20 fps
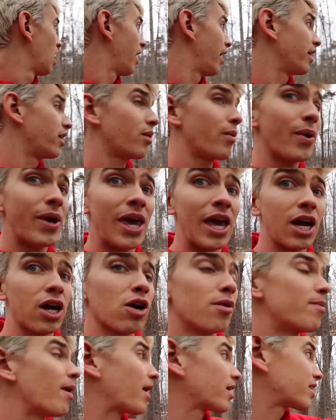I know we can't
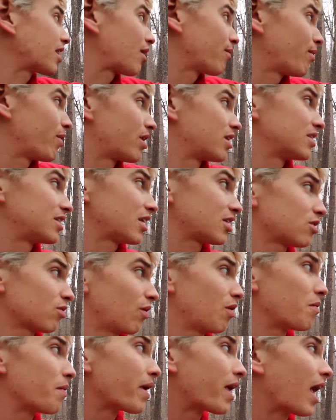go back that way because that's the
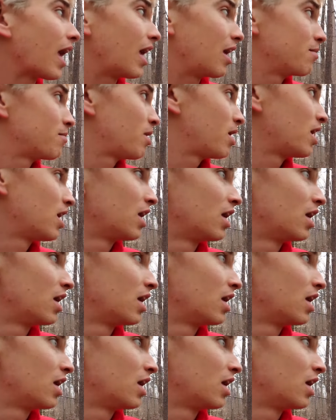way we came.